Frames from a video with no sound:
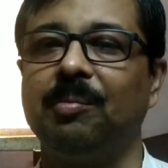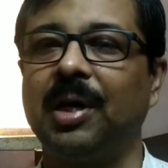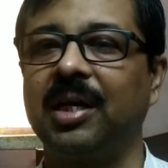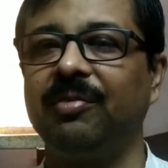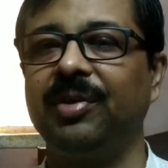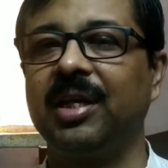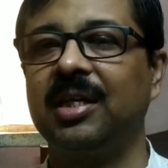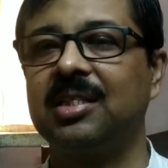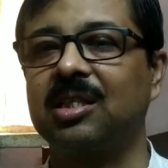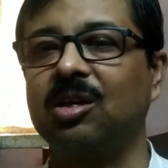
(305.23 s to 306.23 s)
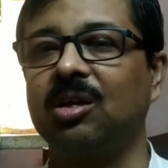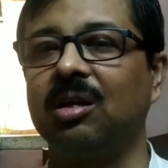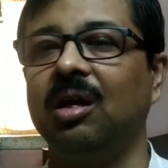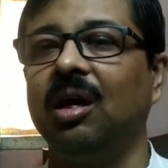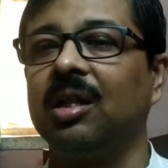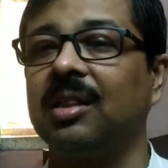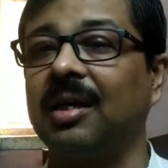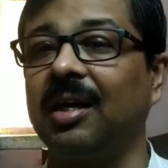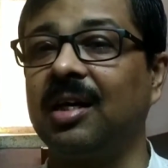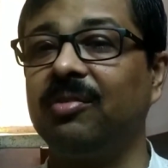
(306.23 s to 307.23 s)
But if it is
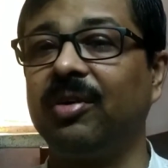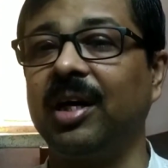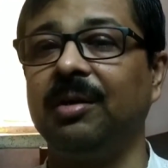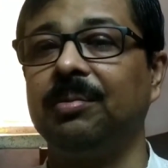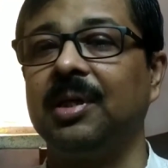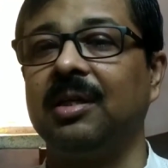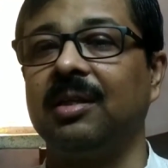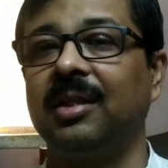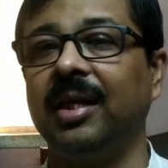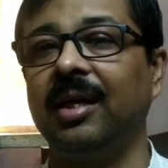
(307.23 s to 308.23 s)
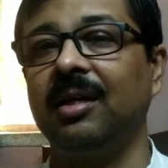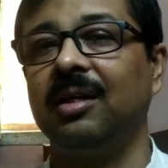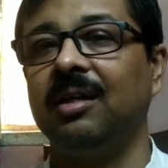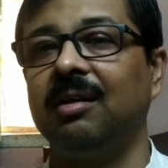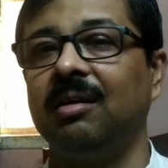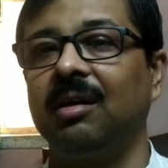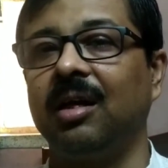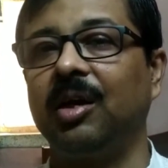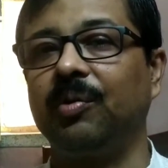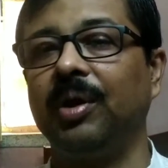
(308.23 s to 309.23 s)
35, then
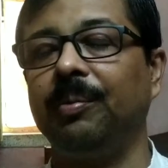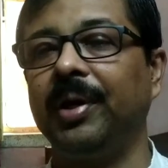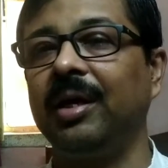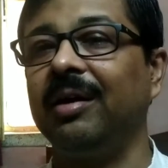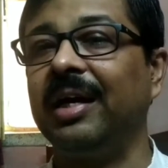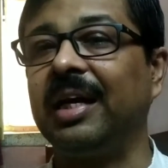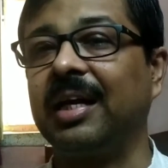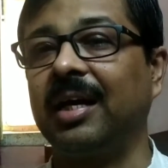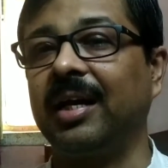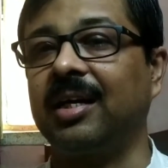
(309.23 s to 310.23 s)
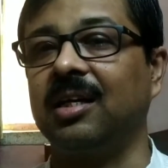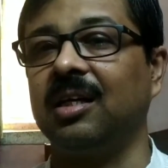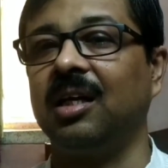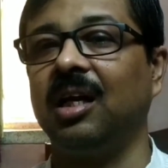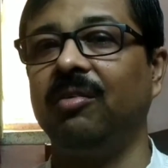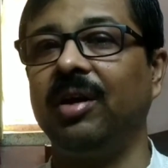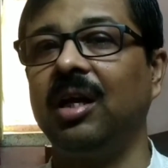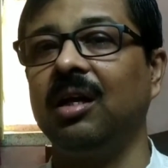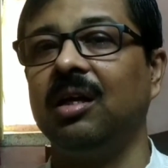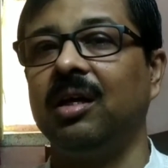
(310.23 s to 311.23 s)
it will be incorrect.
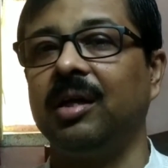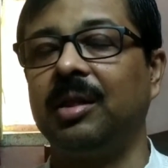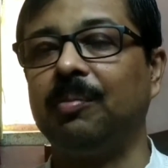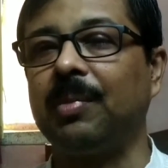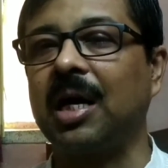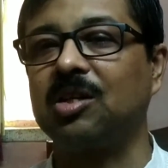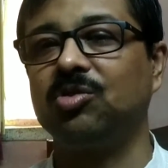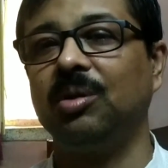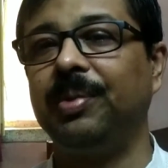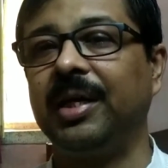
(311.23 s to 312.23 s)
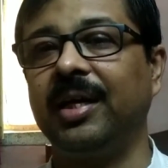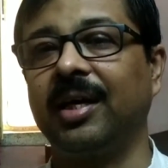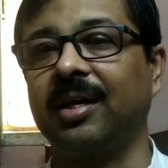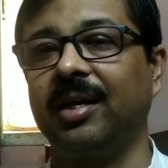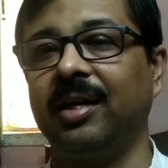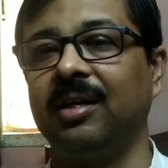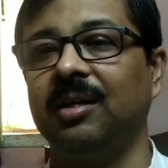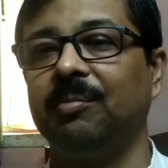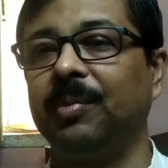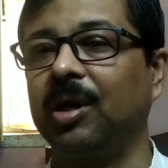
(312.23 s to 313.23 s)
The marks will be deducted
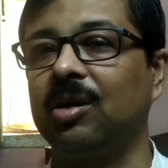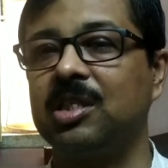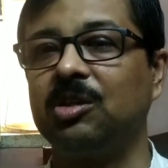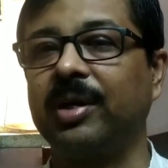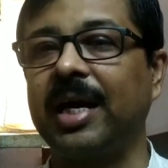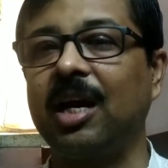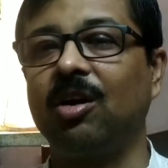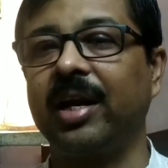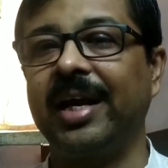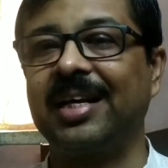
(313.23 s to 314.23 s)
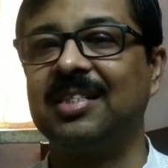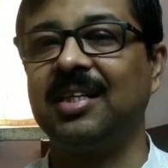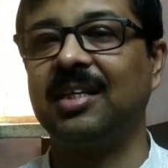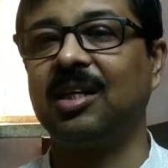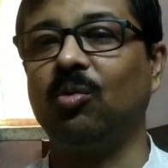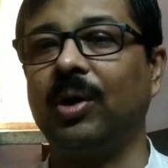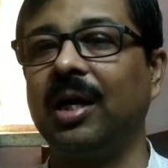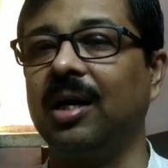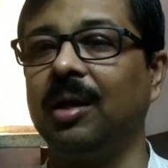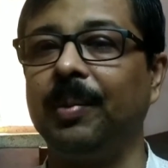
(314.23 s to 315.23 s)
because you cannot exceed the
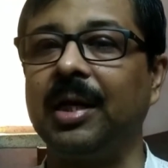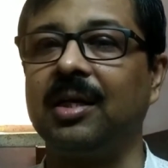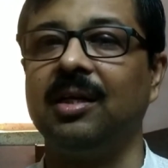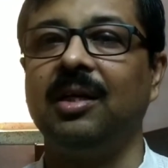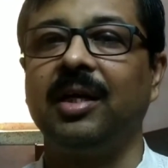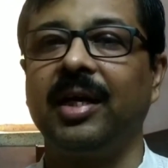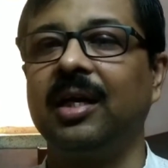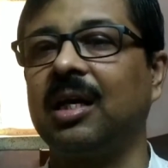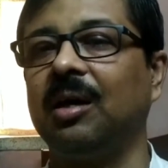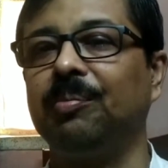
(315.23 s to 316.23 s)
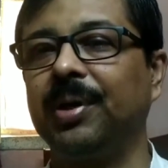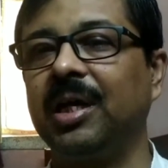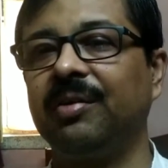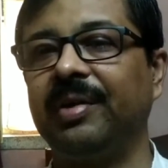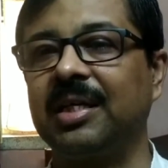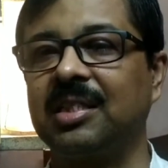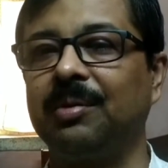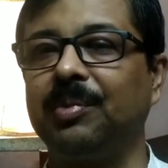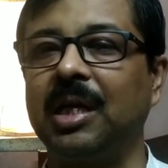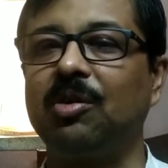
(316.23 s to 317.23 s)
word limit. In competitive
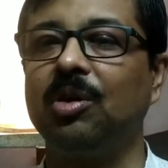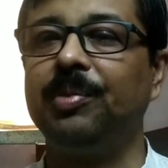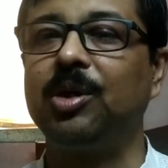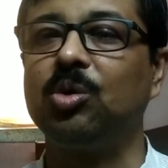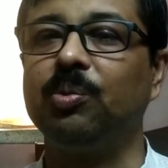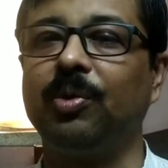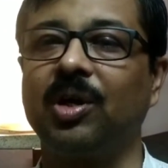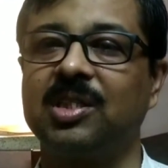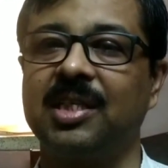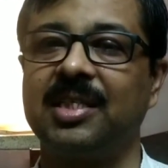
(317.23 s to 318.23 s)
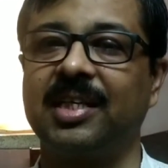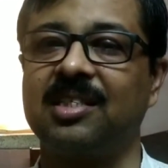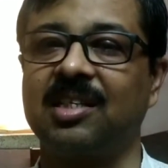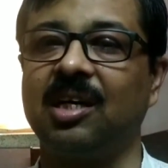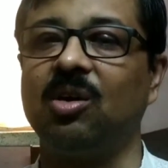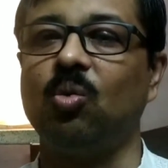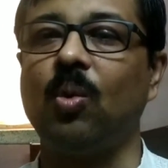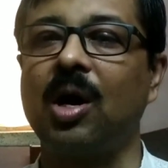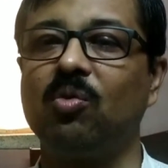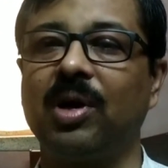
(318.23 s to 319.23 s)
exam, there will be 2 boxes extra,
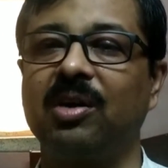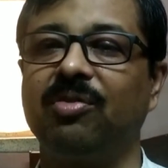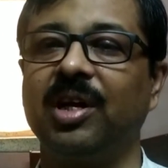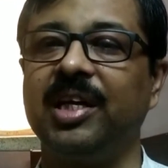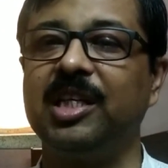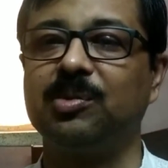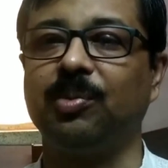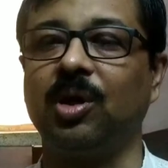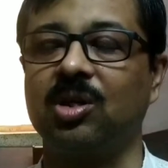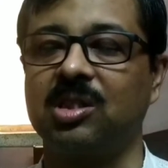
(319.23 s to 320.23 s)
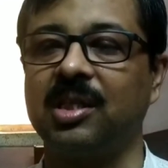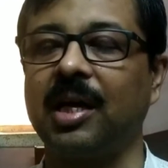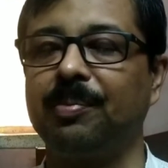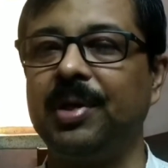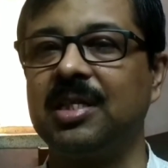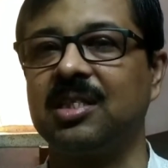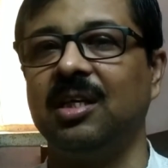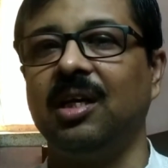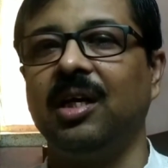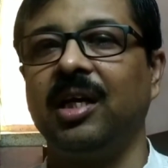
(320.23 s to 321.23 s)
1 word for each box. That means
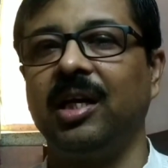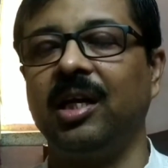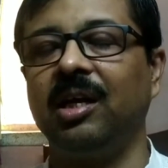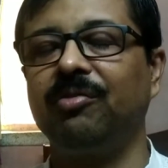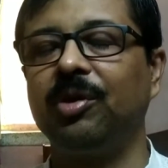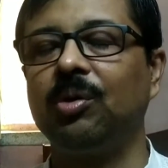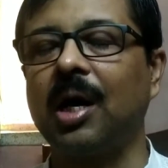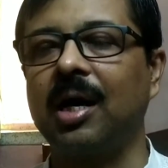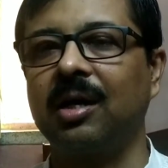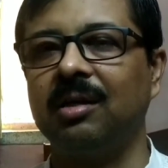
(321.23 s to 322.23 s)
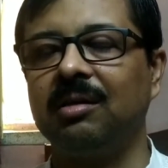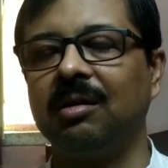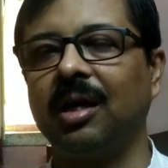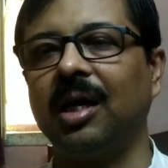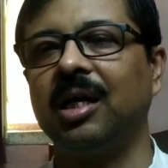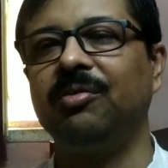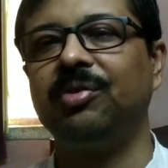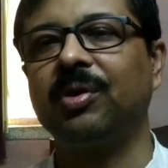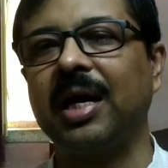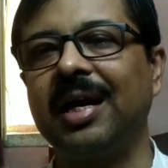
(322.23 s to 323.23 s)
if
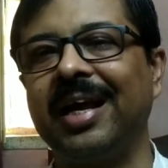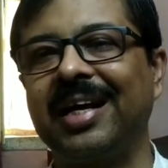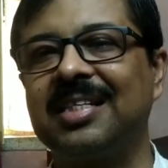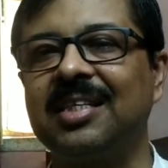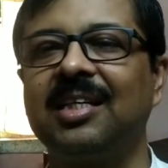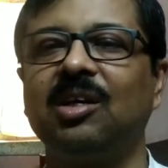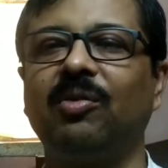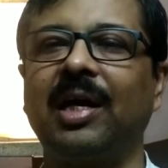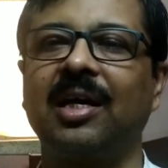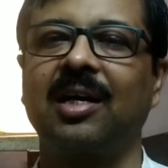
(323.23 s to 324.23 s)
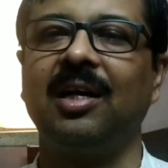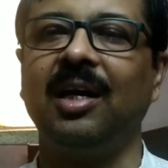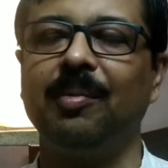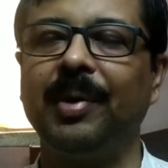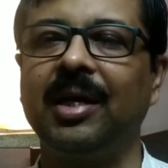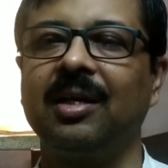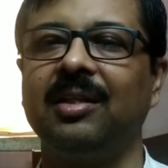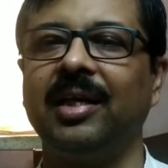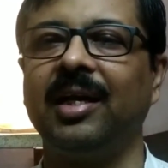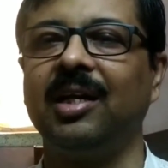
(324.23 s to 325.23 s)
you can exceed the word limit,
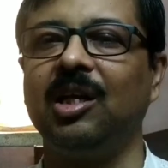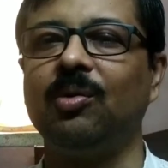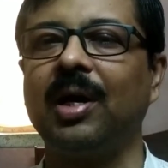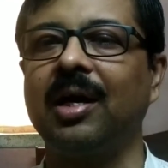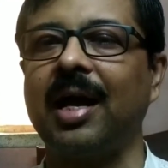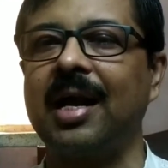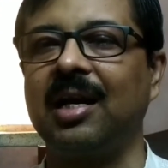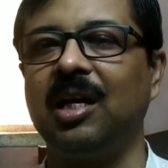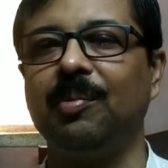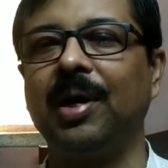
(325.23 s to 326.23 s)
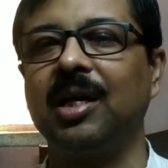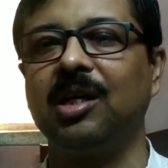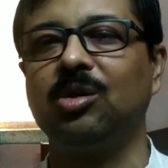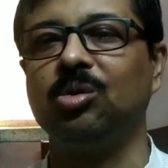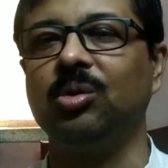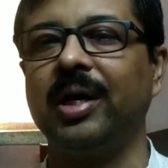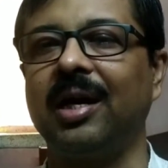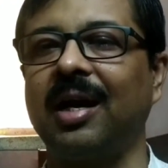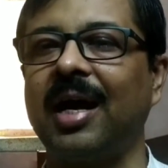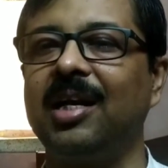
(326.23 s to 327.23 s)
then you are at liberty to
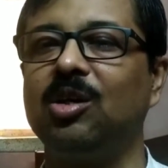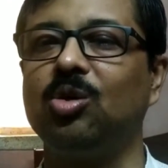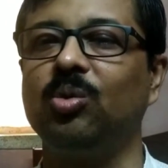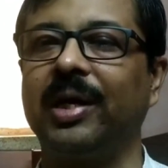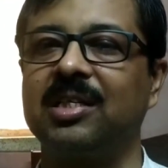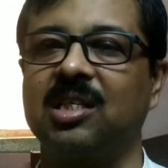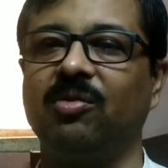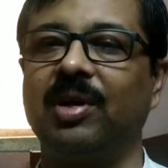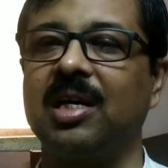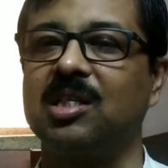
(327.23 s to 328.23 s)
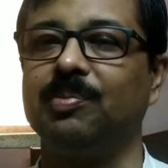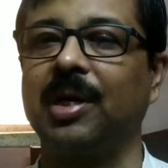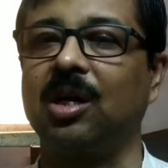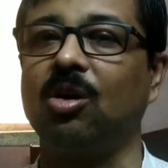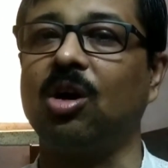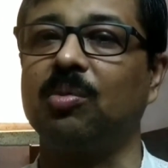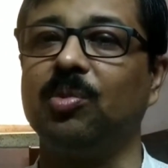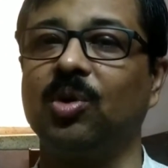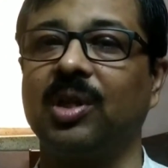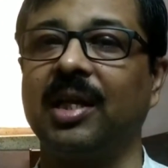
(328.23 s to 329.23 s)
write 2 extra words, but not
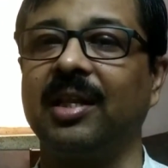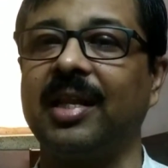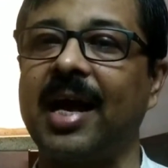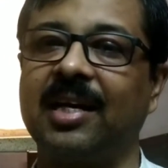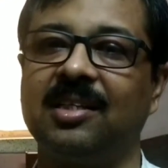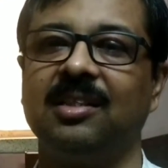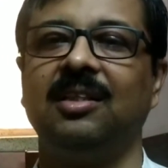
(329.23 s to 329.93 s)
more than that.